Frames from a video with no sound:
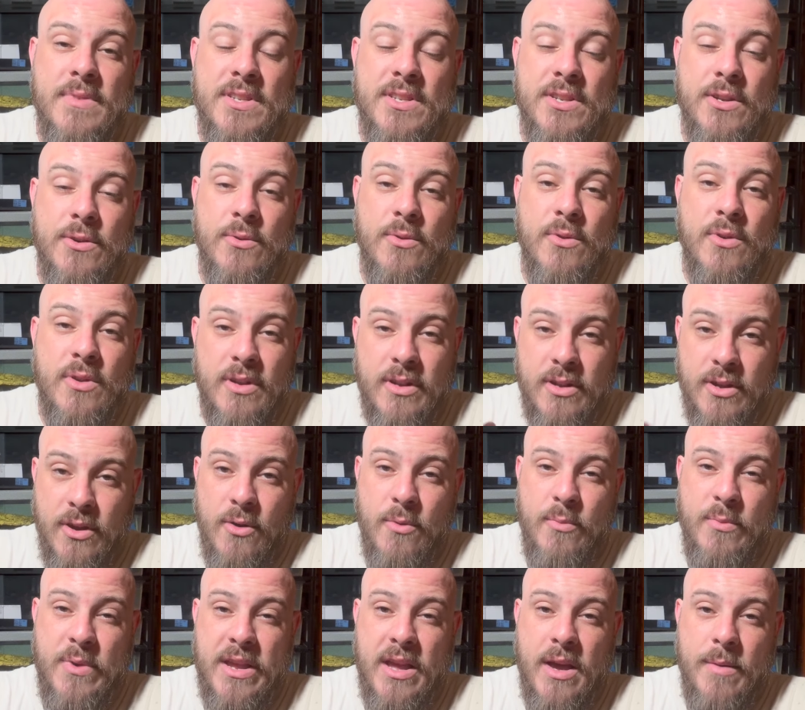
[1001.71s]
So
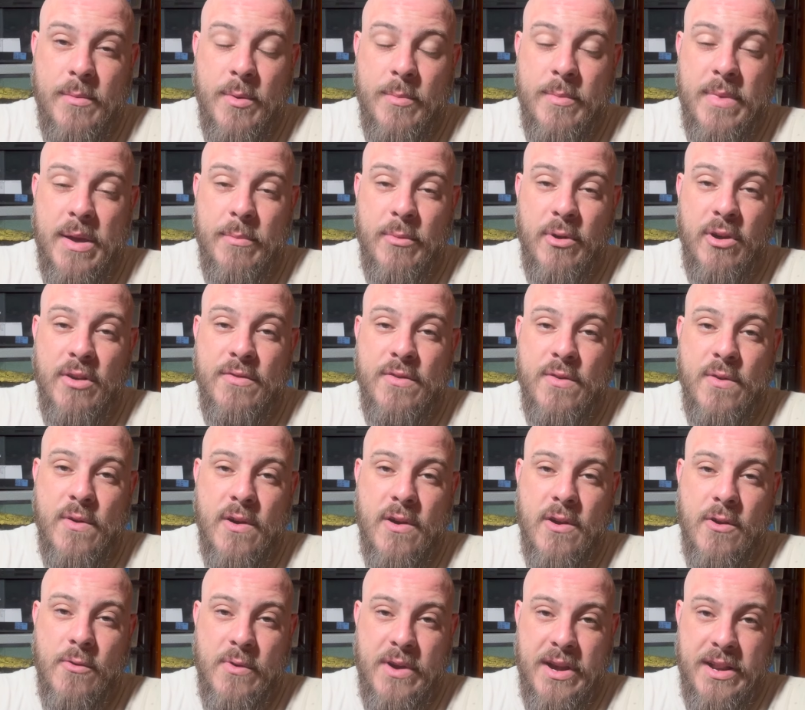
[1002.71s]
go become a member if you
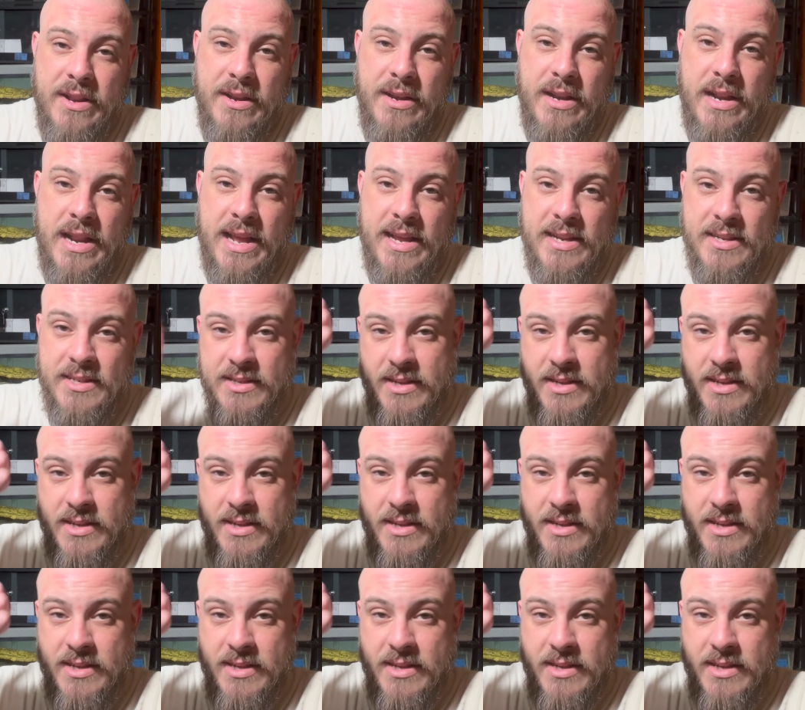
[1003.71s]
aren't already today.